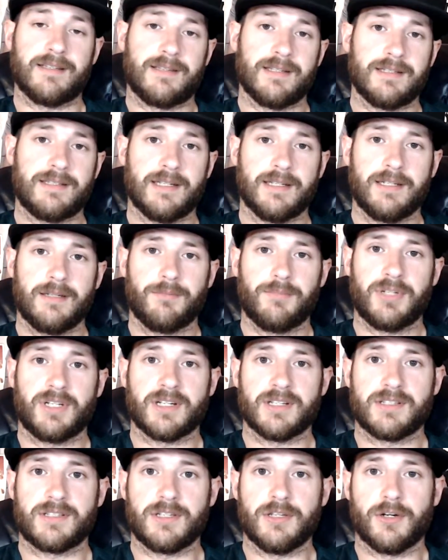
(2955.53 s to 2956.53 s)
they didn't
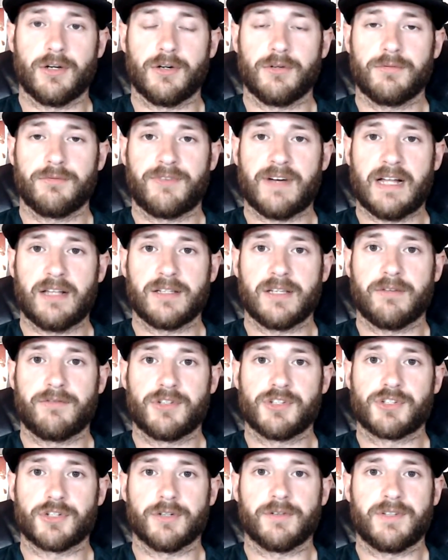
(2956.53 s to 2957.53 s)
because, Valiev
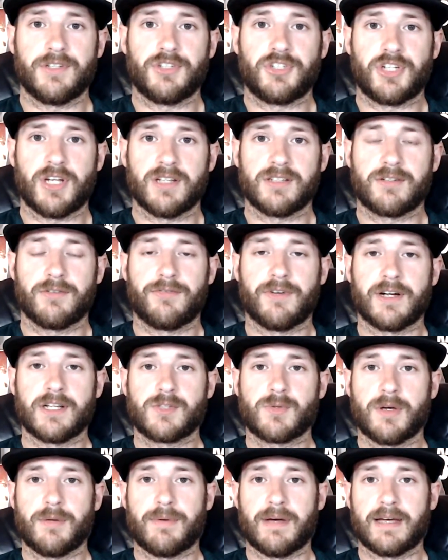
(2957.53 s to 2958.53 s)
deserved his chance to fight
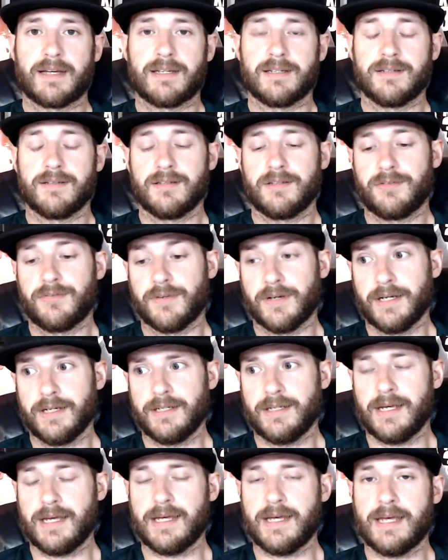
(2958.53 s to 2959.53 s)
his way back into this
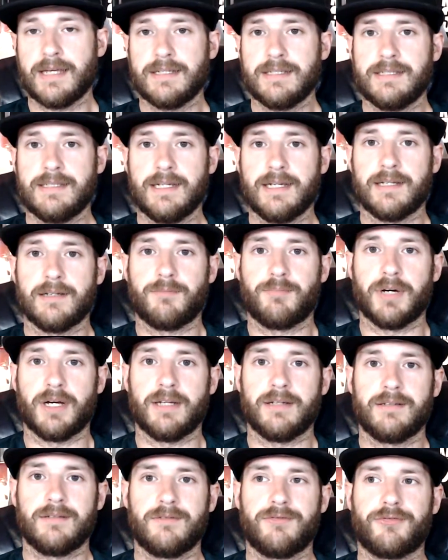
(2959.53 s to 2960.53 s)
fight, and he did.
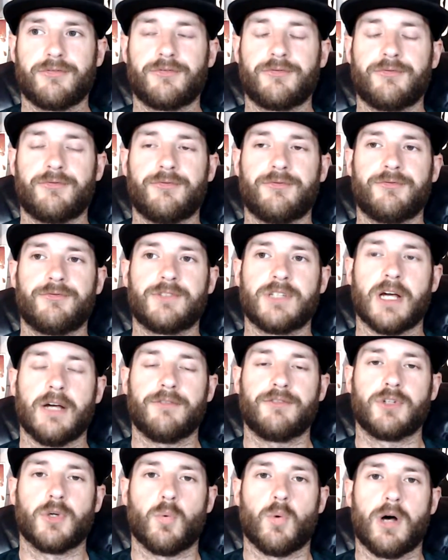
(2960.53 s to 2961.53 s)
But
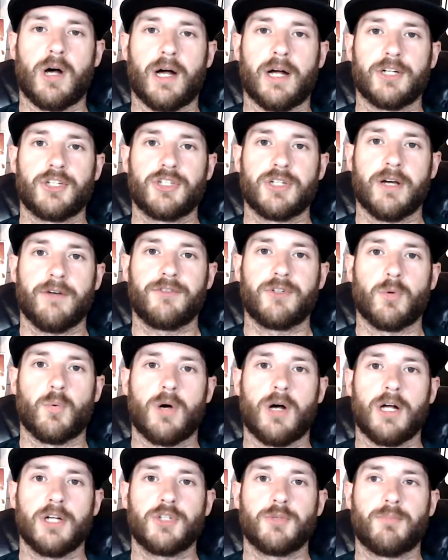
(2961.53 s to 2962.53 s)
tough to watch.
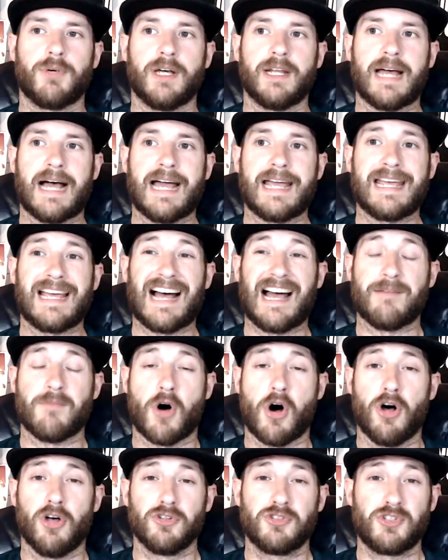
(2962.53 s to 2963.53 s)
But I'm
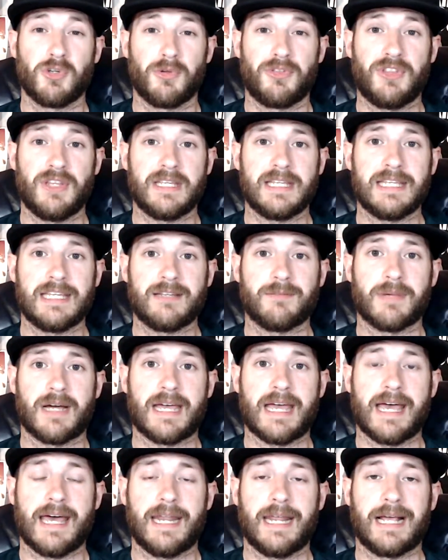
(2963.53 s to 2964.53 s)
also thinking in
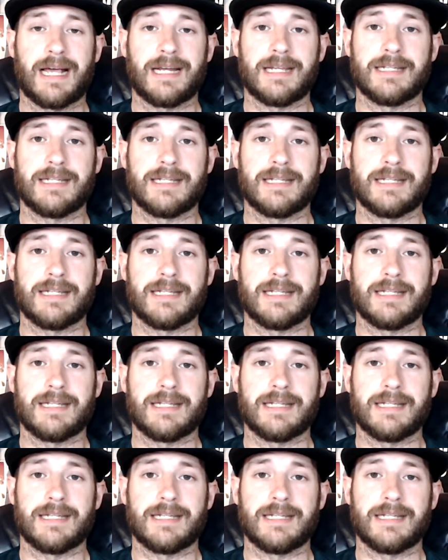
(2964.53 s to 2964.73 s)
my head I got a